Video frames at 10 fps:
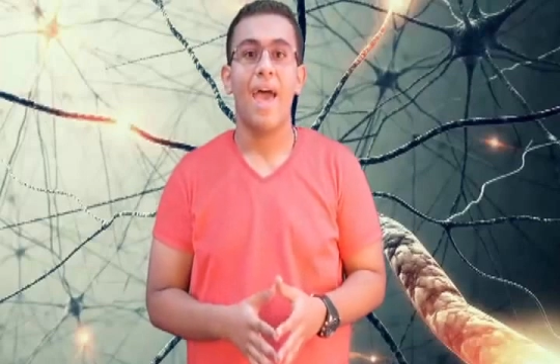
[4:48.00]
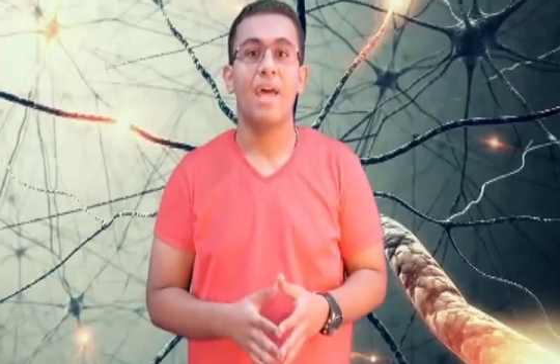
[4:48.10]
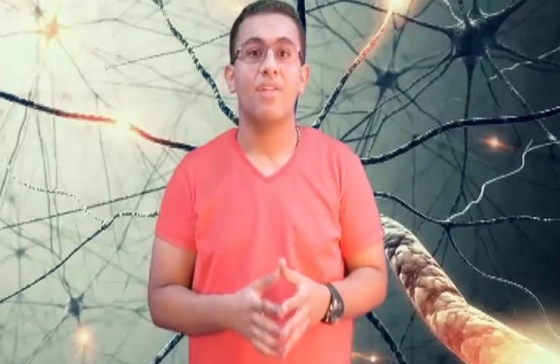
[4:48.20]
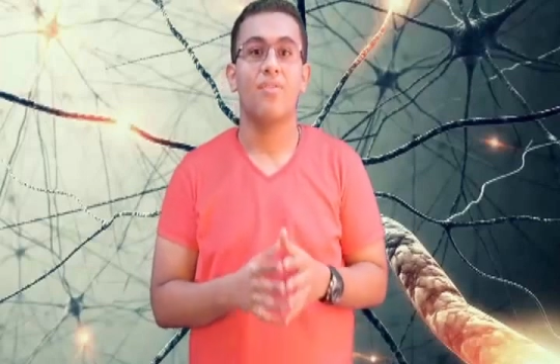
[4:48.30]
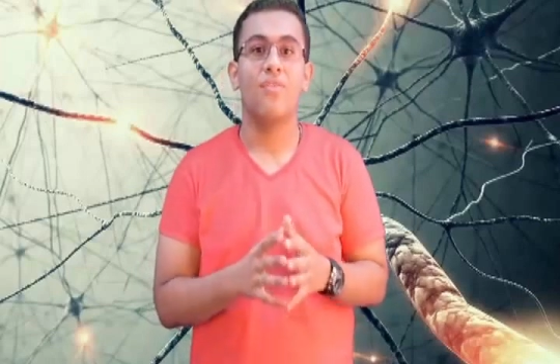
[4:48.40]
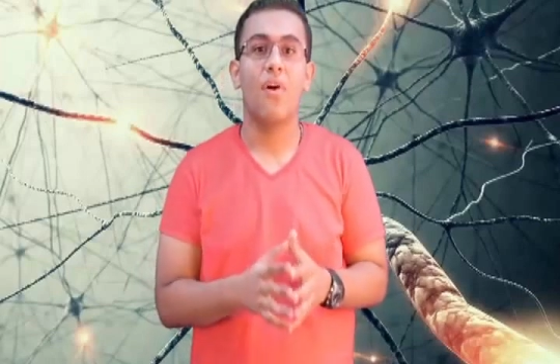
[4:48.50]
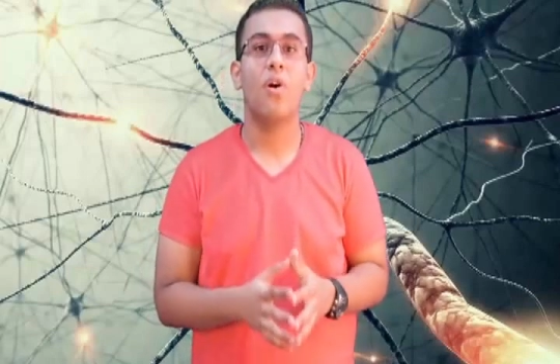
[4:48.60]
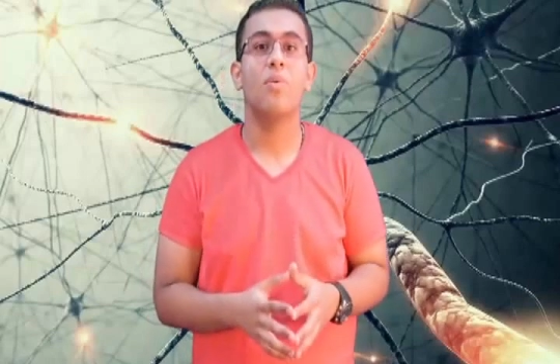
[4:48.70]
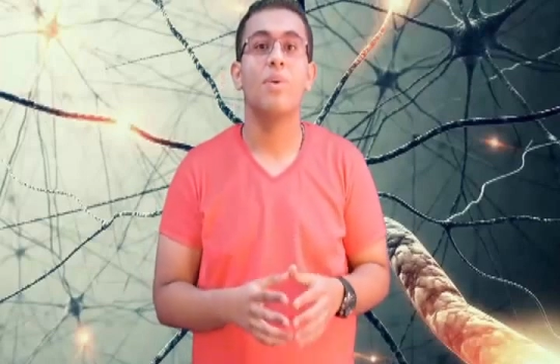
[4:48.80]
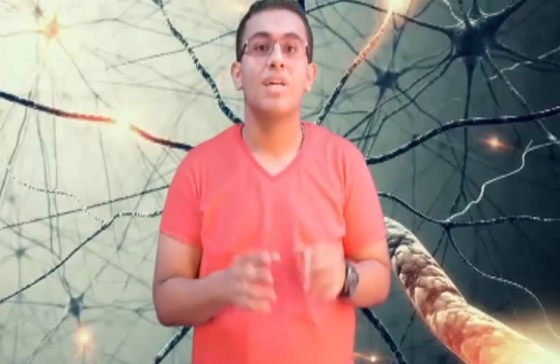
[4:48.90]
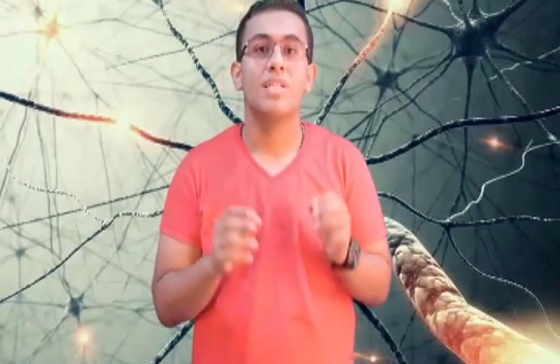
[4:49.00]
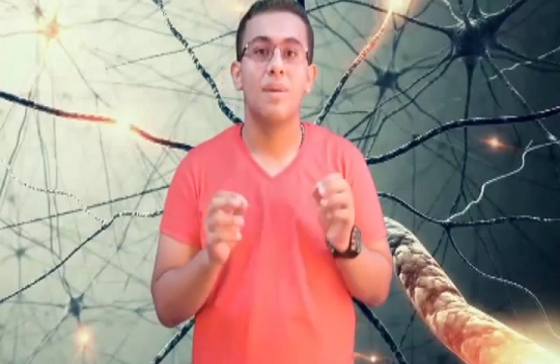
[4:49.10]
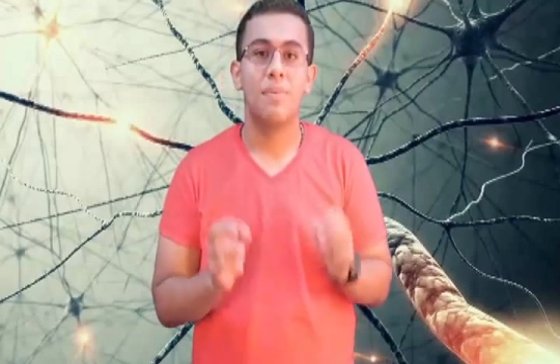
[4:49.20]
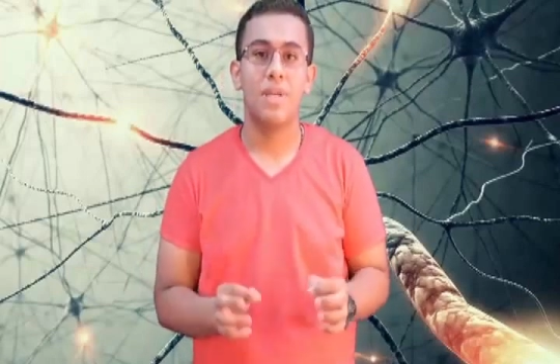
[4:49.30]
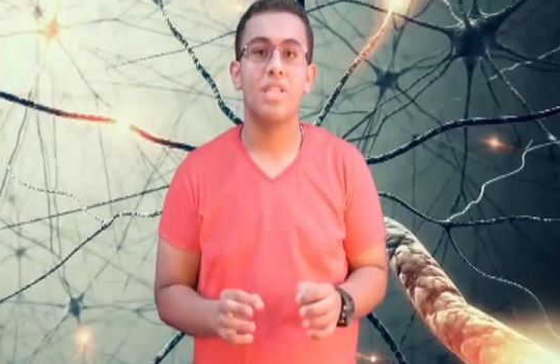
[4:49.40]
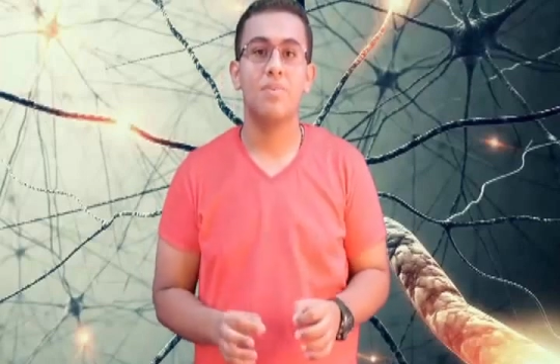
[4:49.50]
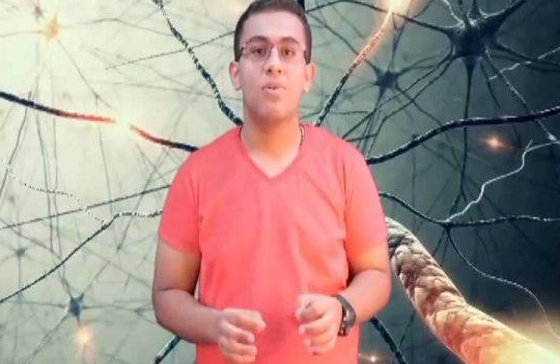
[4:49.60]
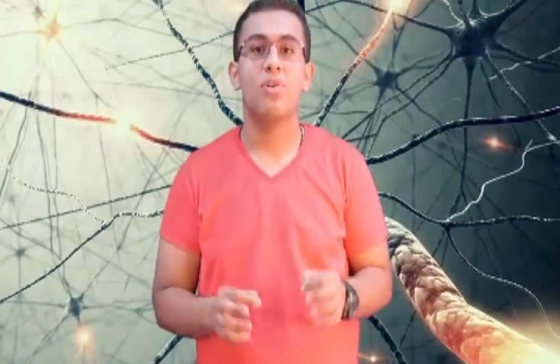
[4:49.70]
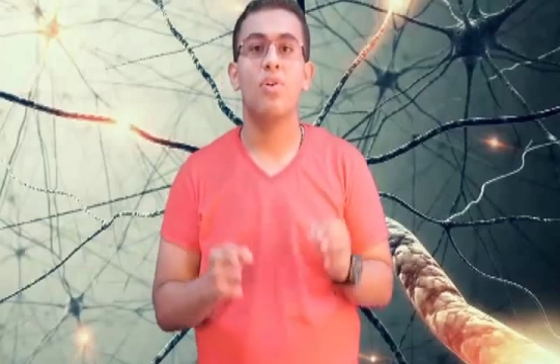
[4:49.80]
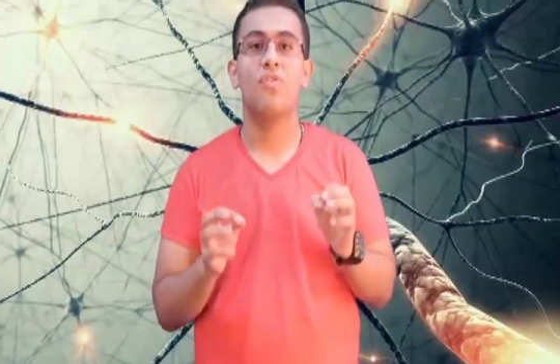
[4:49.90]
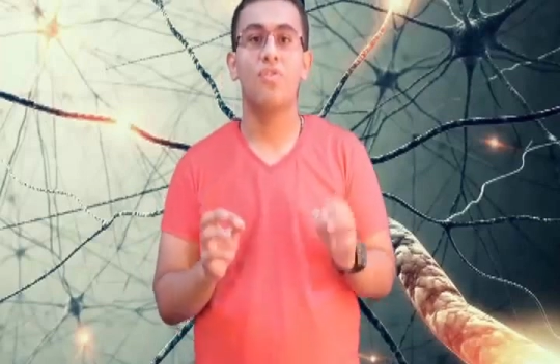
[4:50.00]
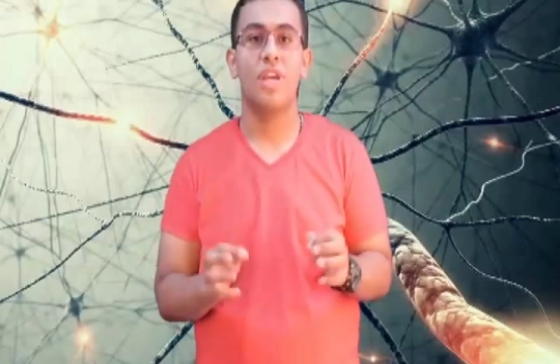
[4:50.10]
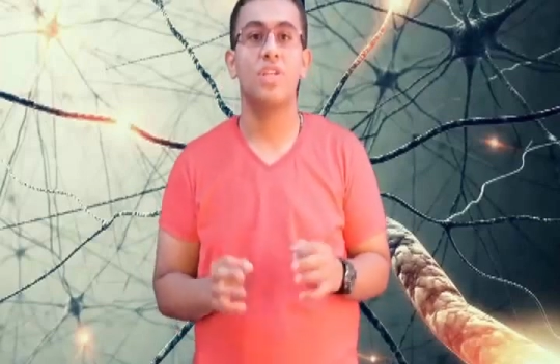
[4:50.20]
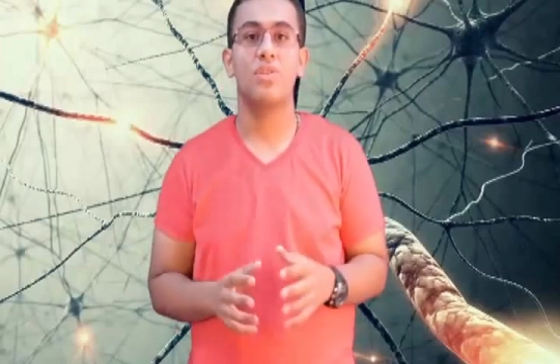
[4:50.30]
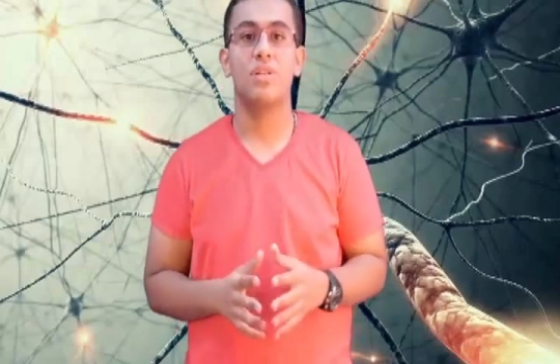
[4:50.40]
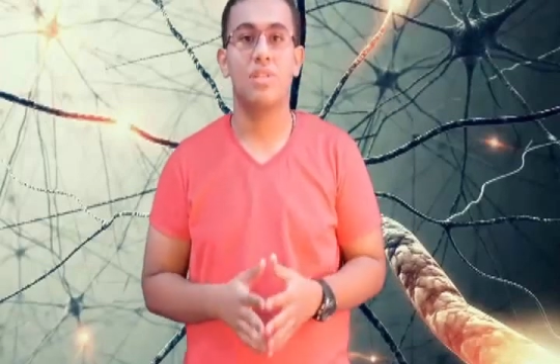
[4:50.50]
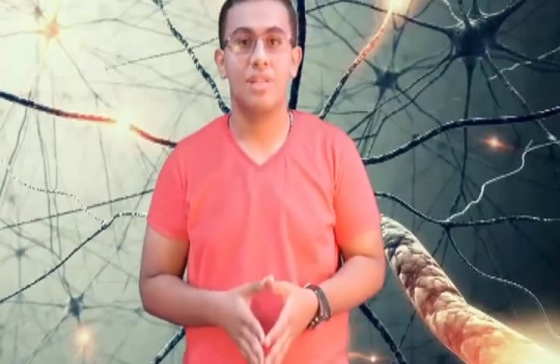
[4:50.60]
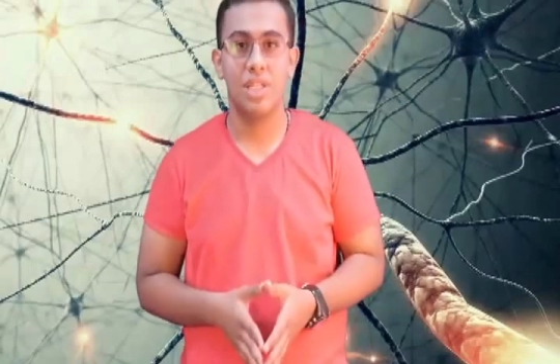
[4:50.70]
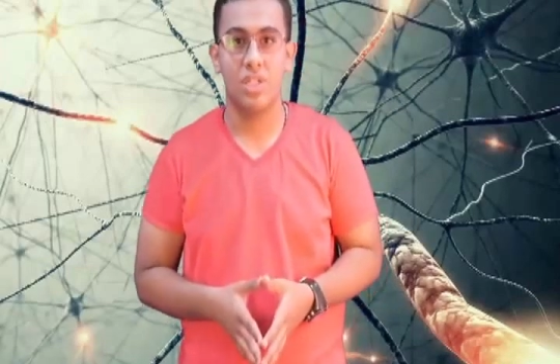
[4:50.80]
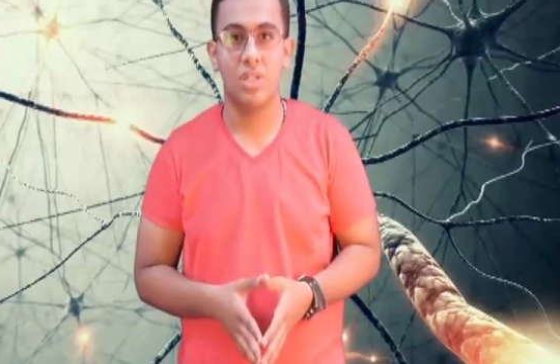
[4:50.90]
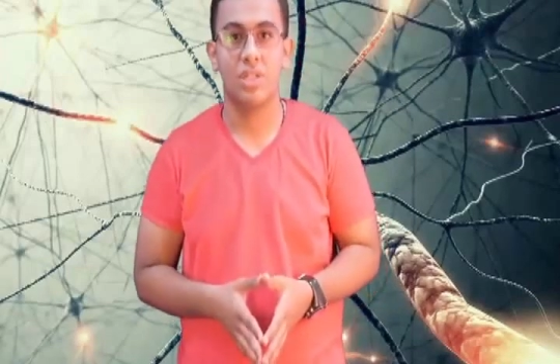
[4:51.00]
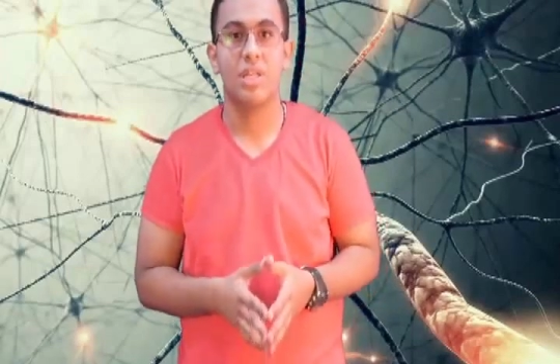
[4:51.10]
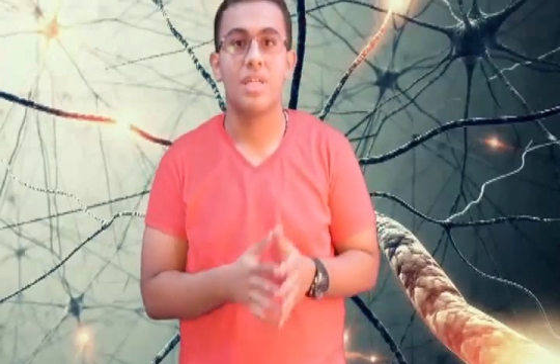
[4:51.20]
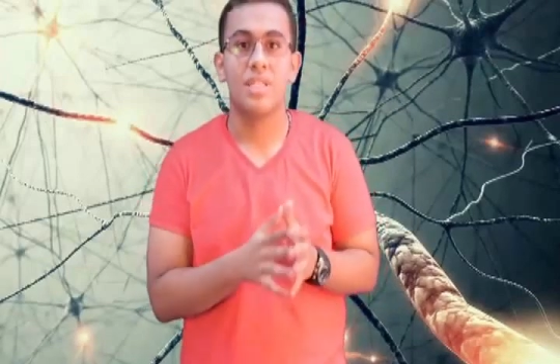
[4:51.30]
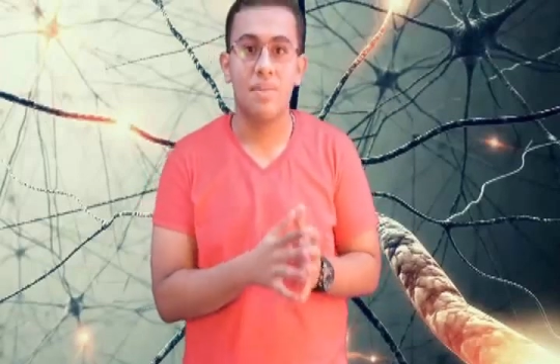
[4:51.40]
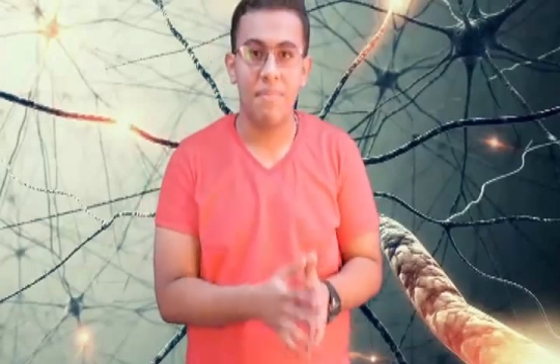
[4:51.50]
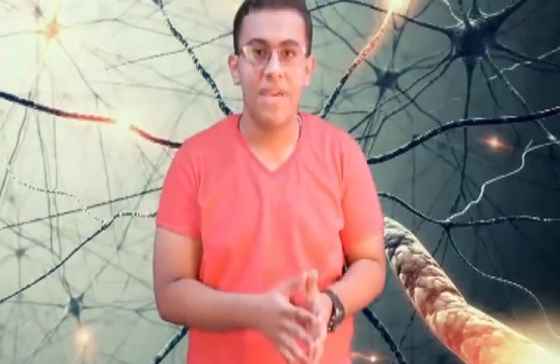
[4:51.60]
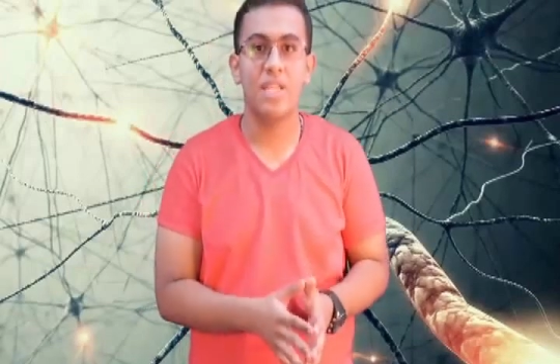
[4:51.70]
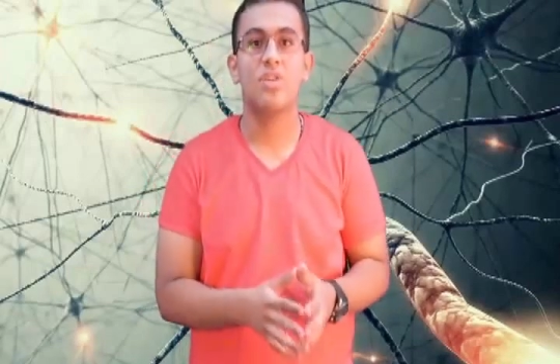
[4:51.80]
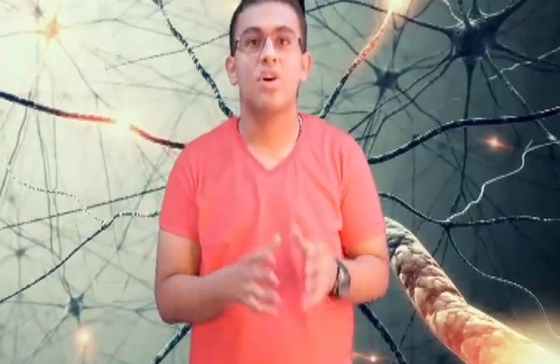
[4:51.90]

and for the principle of natural selection, the base